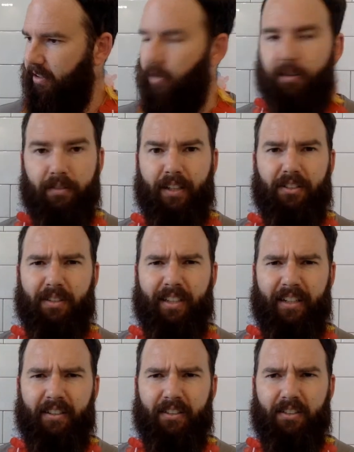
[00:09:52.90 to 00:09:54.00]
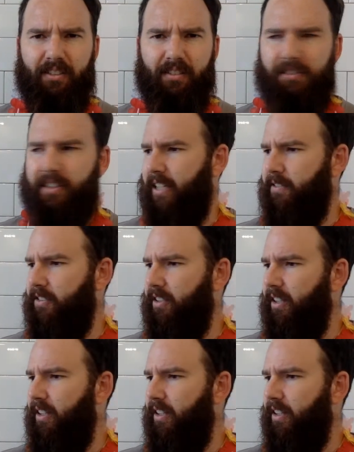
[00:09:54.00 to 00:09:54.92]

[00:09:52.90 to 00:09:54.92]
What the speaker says: or not 3 letters, 3 animals.